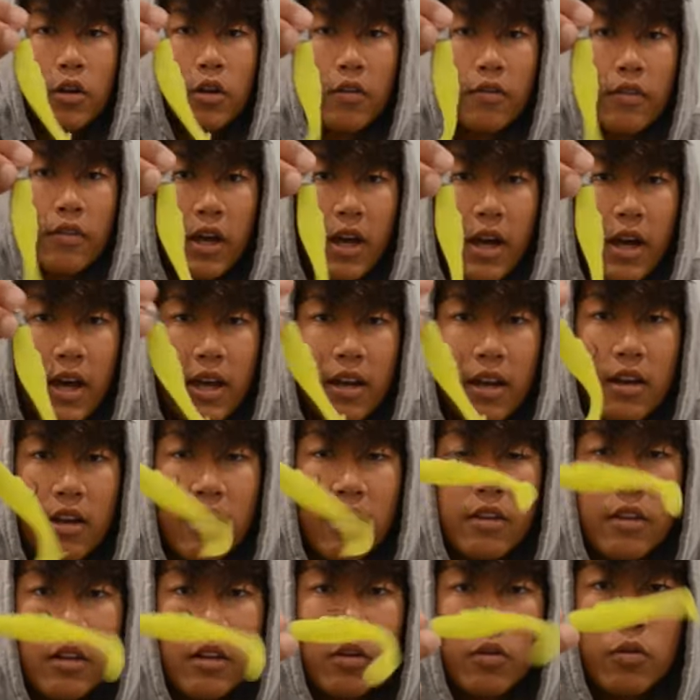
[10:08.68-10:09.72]
have the head
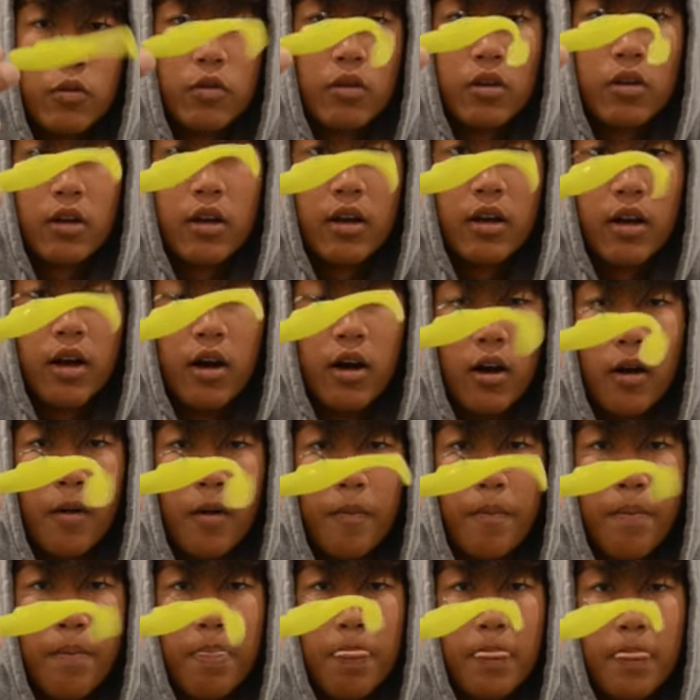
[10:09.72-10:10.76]
and the lure
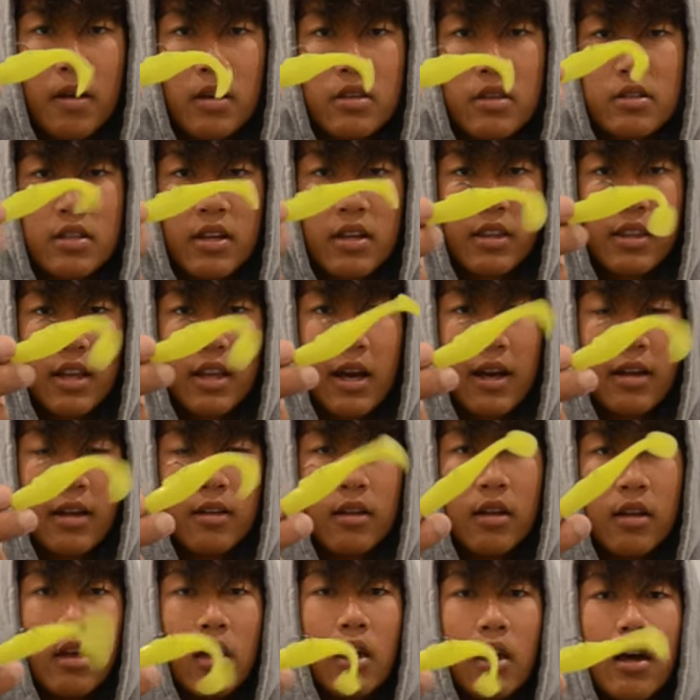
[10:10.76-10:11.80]
is like
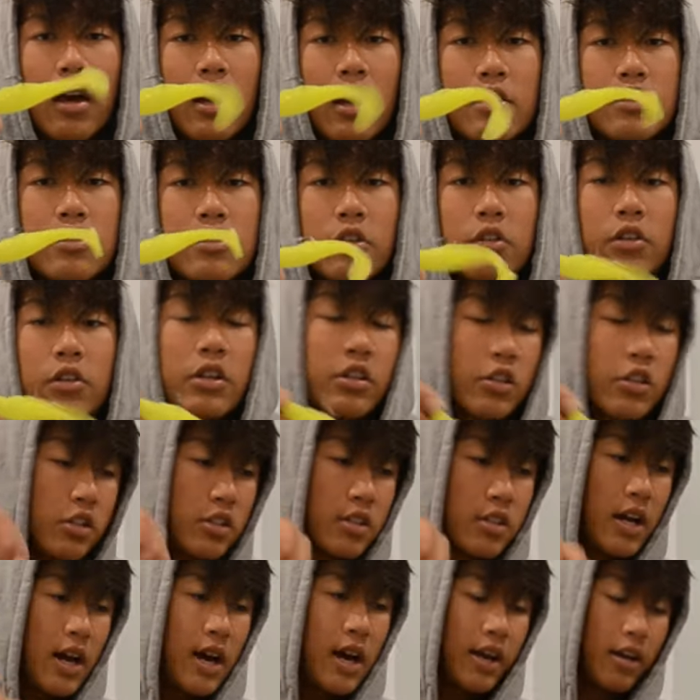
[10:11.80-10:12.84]
that. And so you can
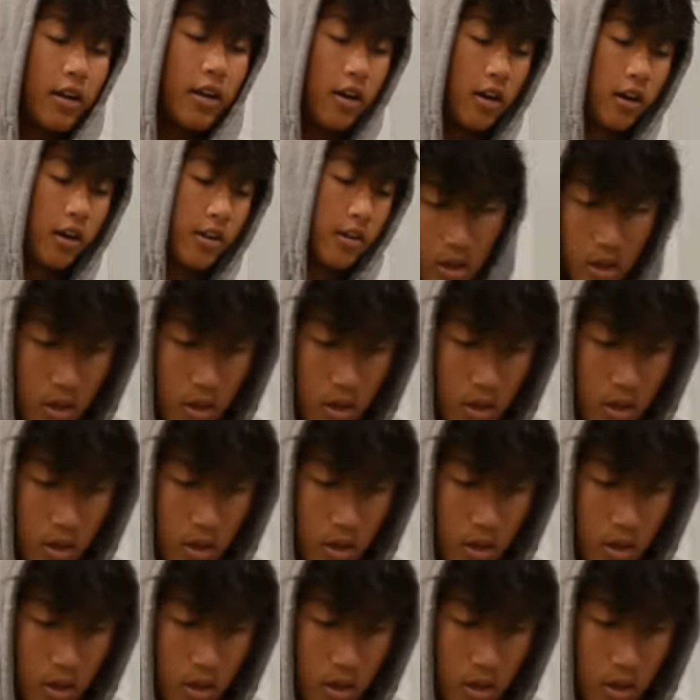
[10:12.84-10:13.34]
just tie it on.